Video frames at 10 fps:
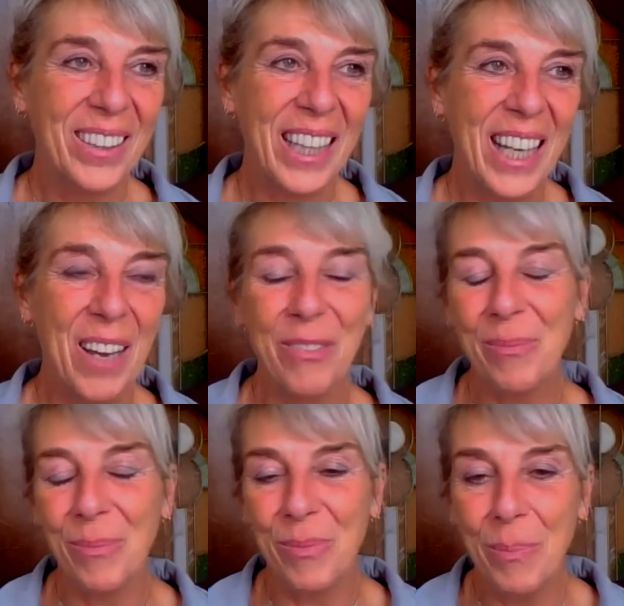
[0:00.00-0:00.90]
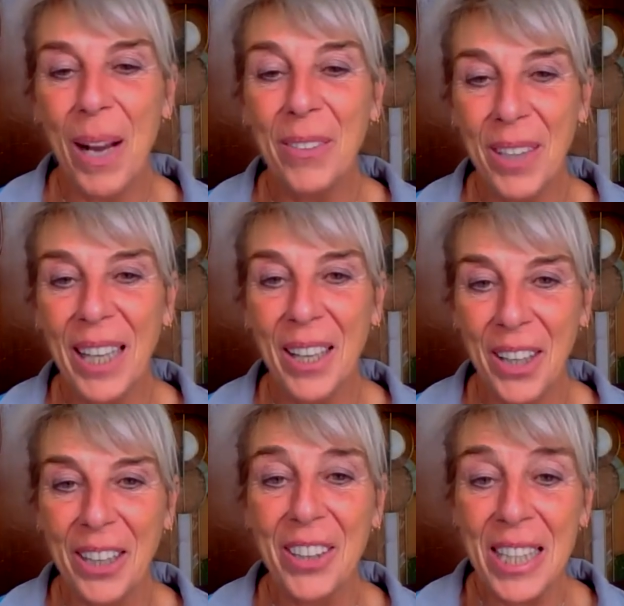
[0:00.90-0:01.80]
have plant-like
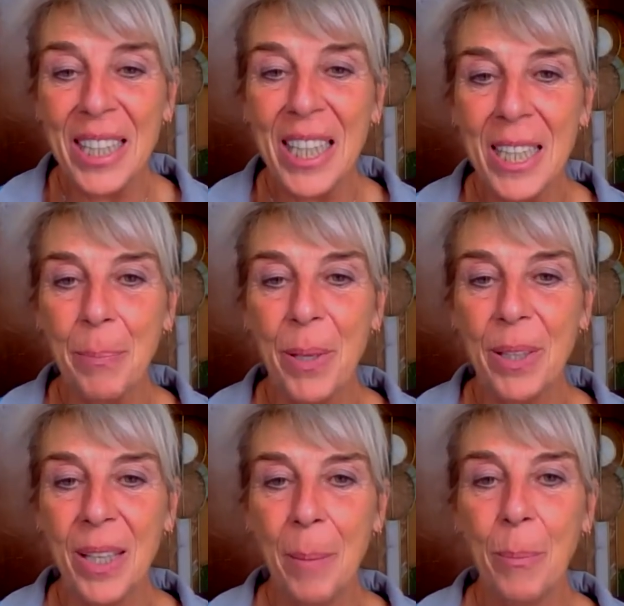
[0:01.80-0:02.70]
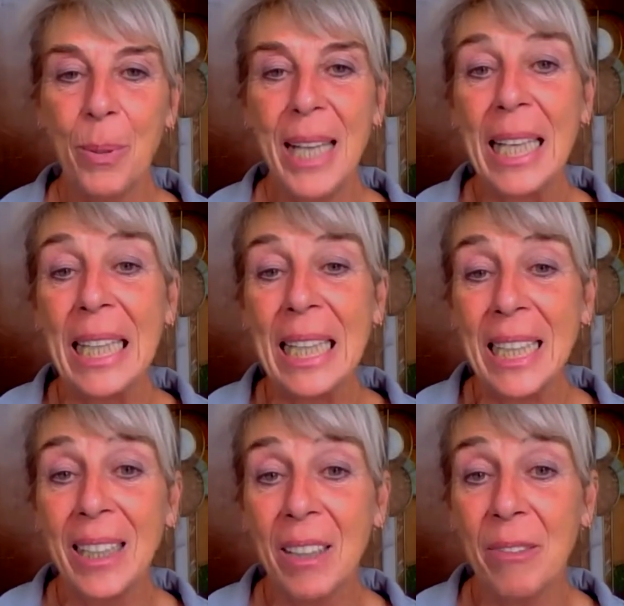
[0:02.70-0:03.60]
characteristics, but
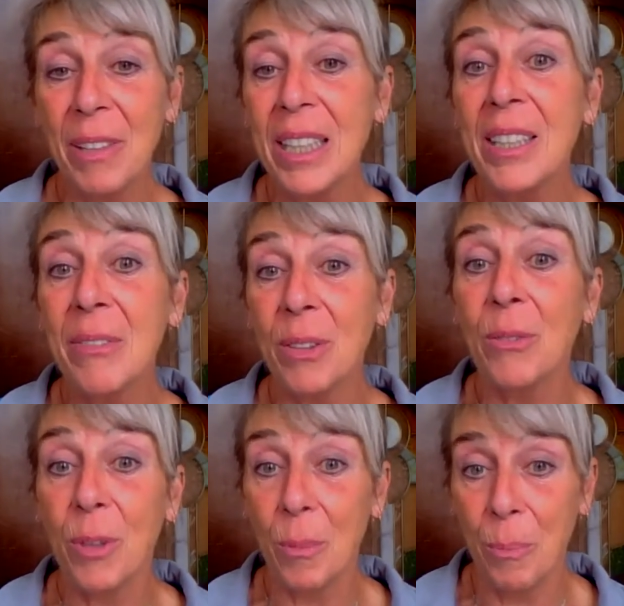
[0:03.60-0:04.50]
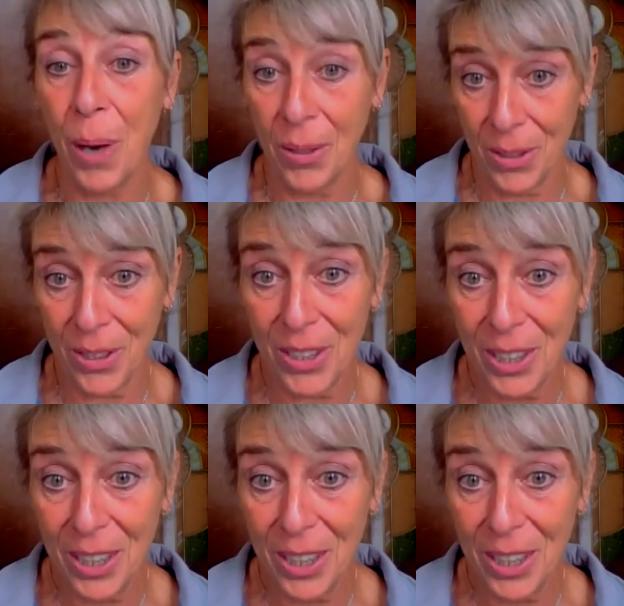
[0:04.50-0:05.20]
botanically they're very different from plants.